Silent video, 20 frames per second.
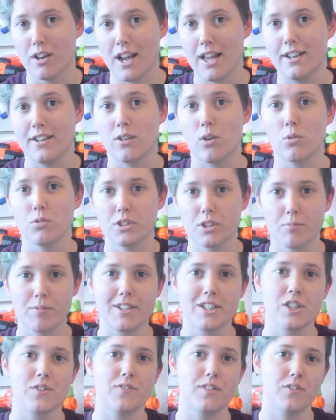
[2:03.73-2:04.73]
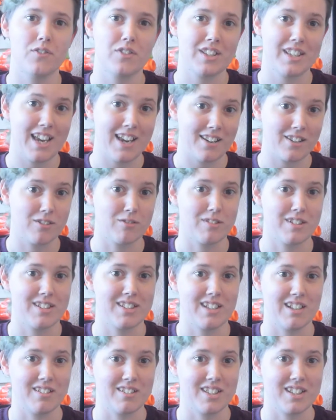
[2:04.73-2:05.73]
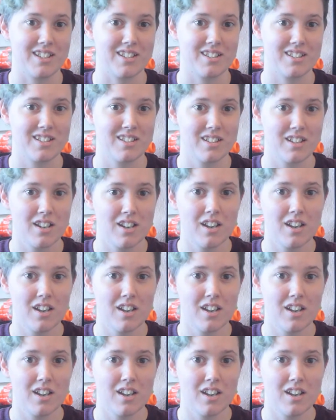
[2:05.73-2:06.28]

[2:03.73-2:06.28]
and it only reached fifty-eight degrees Celsius.